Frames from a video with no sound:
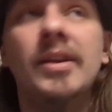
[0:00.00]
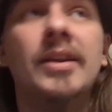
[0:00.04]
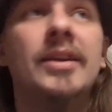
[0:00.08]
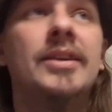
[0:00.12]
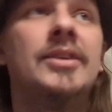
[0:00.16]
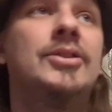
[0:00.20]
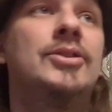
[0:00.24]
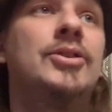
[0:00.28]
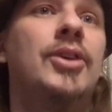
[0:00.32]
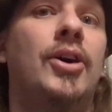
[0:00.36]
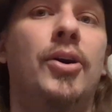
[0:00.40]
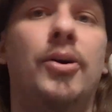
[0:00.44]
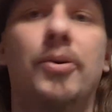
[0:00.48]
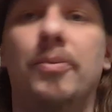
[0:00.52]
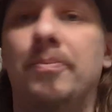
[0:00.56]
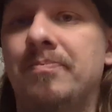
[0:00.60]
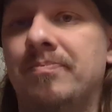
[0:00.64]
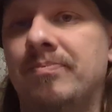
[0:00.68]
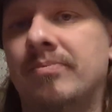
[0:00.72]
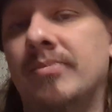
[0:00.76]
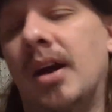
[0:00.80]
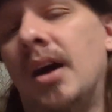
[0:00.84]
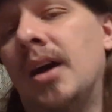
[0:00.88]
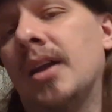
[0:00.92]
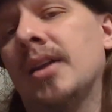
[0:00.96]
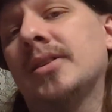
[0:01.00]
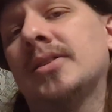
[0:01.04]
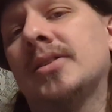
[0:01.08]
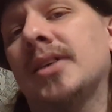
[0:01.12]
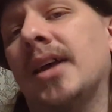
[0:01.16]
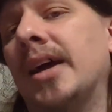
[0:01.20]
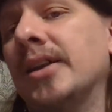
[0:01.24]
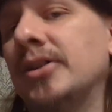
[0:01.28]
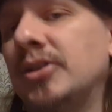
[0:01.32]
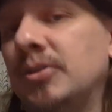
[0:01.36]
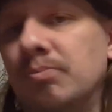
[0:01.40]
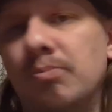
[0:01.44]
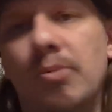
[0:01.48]
So honestly,
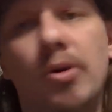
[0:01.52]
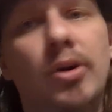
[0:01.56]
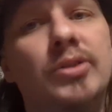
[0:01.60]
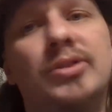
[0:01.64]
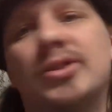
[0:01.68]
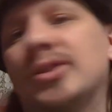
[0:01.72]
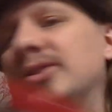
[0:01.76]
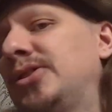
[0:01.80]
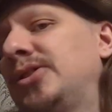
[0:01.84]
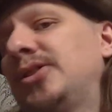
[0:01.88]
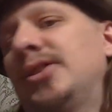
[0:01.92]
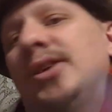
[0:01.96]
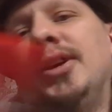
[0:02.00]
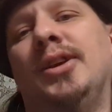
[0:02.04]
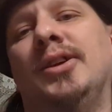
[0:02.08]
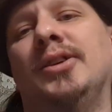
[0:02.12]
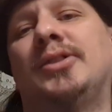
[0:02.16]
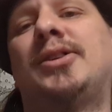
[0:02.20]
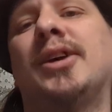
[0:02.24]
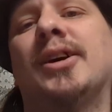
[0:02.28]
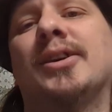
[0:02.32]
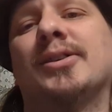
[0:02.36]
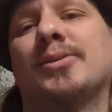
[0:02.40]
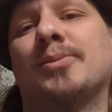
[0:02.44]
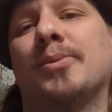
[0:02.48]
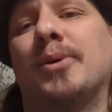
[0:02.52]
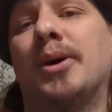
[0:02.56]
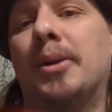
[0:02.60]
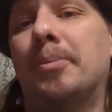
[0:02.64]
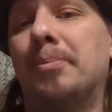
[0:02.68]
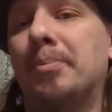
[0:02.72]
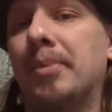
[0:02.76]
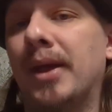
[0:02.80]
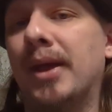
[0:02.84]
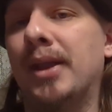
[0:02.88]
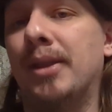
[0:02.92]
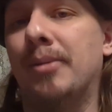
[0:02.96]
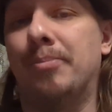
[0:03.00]
I mostly just want to
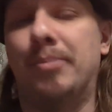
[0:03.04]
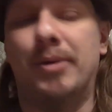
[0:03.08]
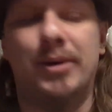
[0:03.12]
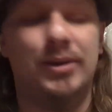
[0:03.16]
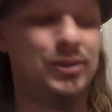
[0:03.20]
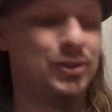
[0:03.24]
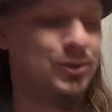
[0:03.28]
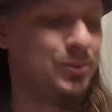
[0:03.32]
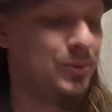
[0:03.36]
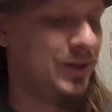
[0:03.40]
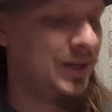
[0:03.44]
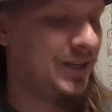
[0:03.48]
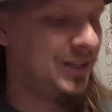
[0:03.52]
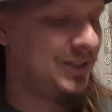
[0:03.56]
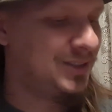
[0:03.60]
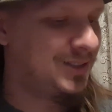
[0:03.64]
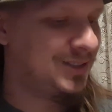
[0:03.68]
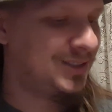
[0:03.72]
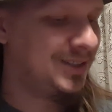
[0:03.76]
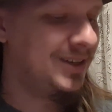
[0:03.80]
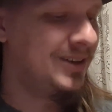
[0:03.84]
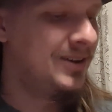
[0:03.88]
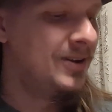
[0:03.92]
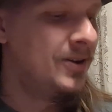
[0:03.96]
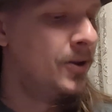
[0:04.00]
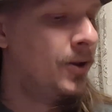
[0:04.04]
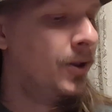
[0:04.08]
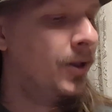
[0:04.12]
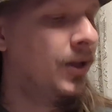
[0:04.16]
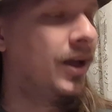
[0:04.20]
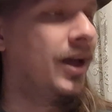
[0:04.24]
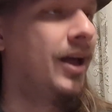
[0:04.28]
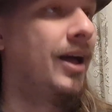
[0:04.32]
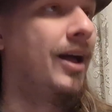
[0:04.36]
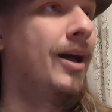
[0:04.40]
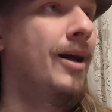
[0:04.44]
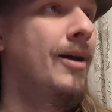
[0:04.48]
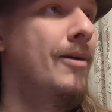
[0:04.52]
play the Punch Witch.
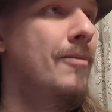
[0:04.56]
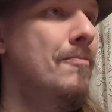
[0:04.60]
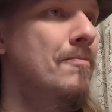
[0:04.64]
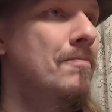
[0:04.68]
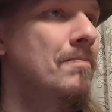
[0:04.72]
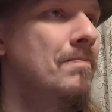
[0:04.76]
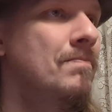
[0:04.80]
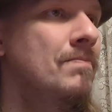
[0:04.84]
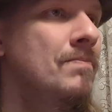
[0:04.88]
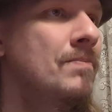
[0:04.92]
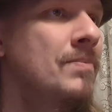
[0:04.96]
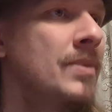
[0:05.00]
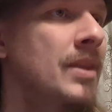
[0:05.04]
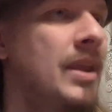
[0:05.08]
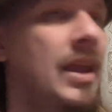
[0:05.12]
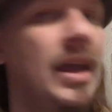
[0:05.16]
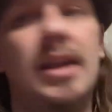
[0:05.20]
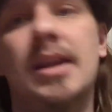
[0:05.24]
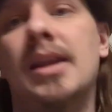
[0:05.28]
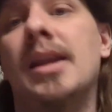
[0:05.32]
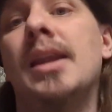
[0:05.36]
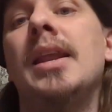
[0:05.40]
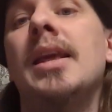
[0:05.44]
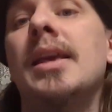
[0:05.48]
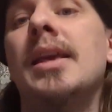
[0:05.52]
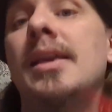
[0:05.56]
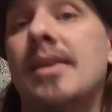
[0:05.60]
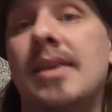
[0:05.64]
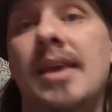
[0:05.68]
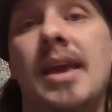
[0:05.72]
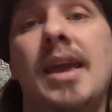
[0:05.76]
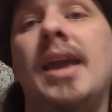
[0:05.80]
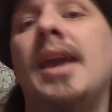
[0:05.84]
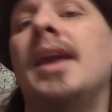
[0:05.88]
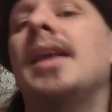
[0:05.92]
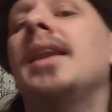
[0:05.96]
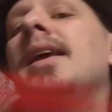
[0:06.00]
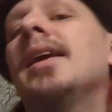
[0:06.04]
And
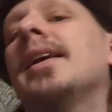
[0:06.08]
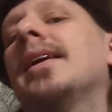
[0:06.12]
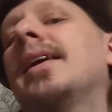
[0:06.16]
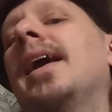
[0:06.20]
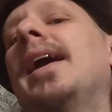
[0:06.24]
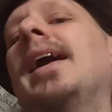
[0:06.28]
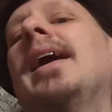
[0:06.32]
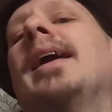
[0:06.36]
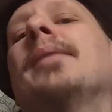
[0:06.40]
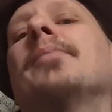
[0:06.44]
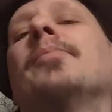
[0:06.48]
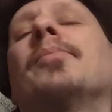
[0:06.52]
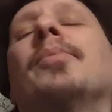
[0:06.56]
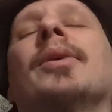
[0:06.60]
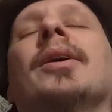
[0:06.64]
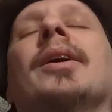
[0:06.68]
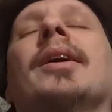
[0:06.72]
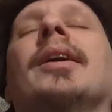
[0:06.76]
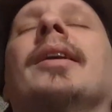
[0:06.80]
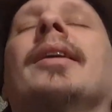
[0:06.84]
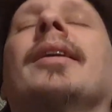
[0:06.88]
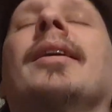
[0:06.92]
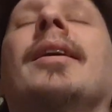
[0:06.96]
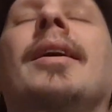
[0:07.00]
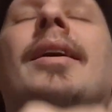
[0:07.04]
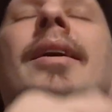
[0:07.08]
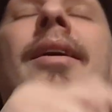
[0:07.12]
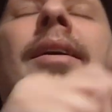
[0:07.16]
any game where